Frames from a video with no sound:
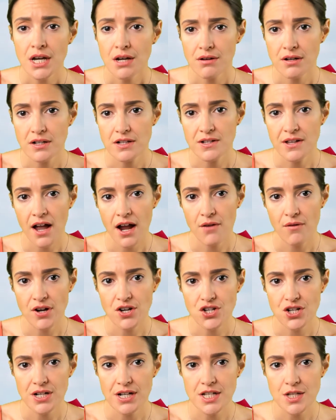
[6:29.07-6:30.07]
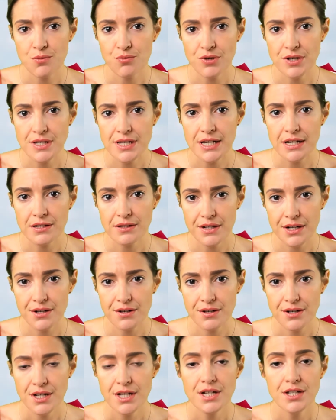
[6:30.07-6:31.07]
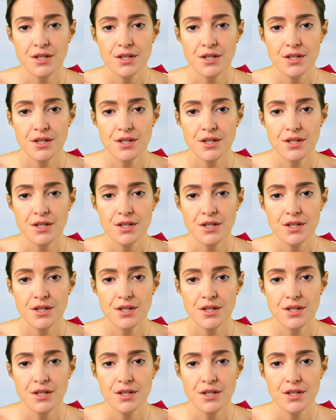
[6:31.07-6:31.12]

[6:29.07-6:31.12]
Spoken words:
Well, the direction is pretty clear.